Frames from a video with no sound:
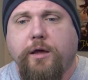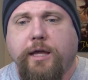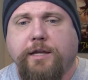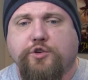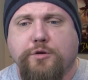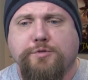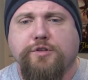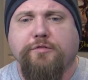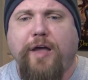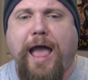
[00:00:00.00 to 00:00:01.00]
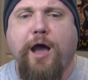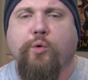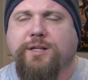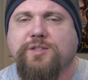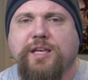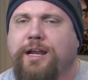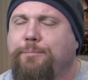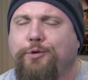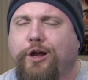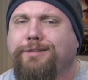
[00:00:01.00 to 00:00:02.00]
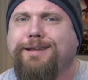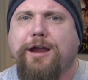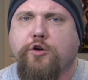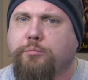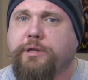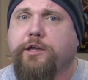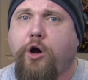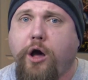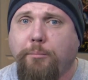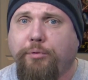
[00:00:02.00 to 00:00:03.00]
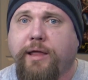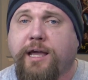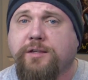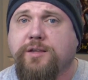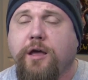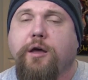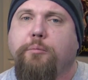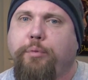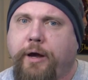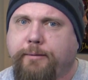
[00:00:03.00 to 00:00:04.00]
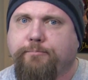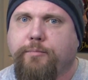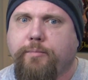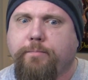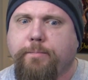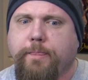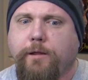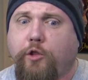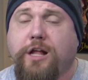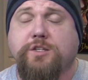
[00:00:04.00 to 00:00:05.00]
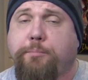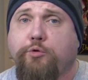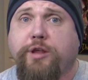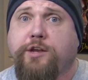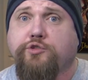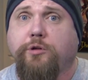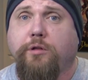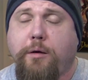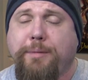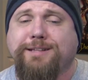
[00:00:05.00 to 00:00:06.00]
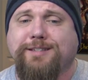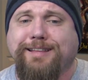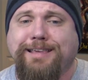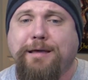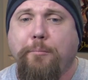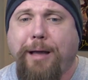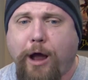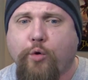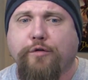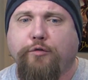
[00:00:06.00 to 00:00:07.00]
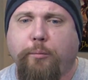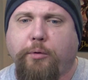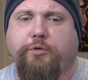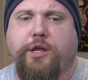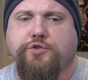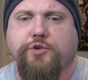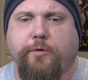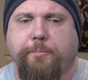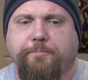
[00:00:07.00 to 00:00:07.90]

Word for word: in terms of how it's set up. Not terribly complex, but lots of potential, immensely powerful potential.